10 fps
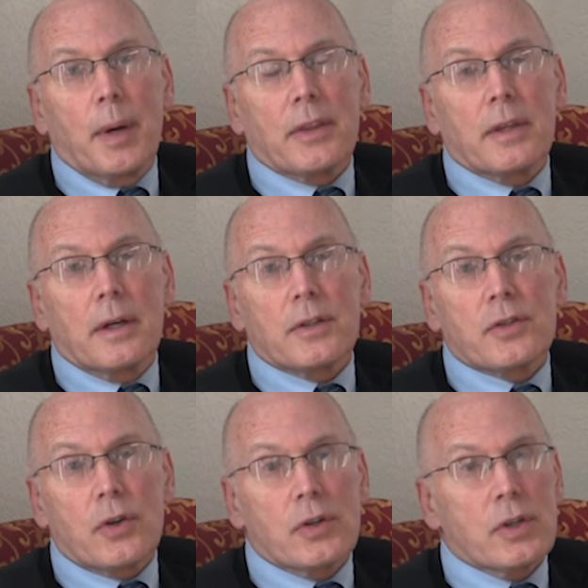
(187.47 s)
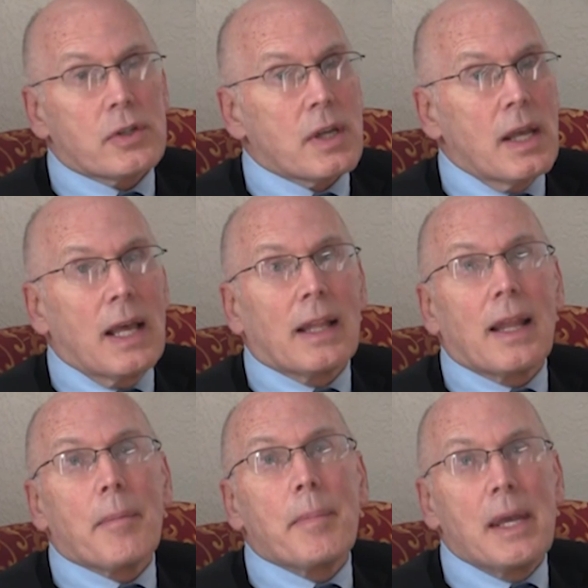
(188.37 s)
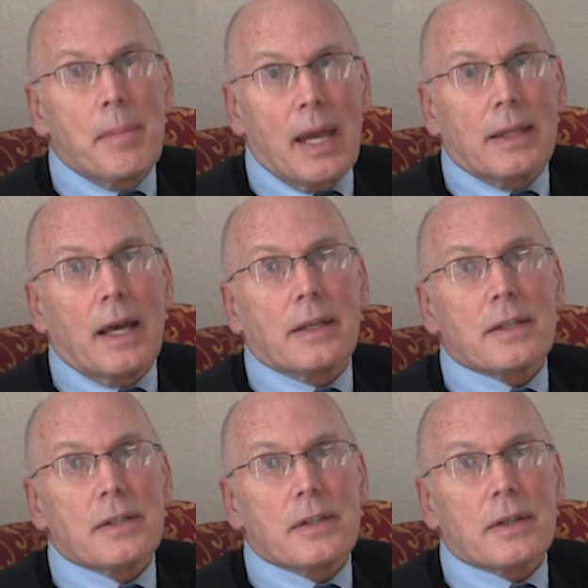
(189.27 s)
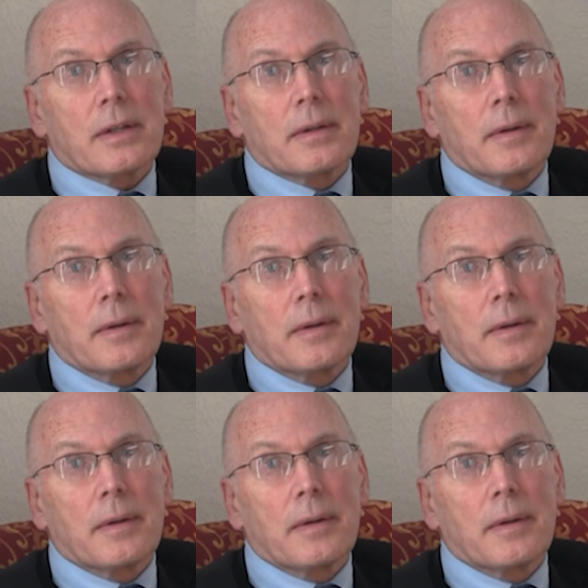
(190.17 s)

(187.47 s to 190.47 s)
But the surgeons let me make that decision.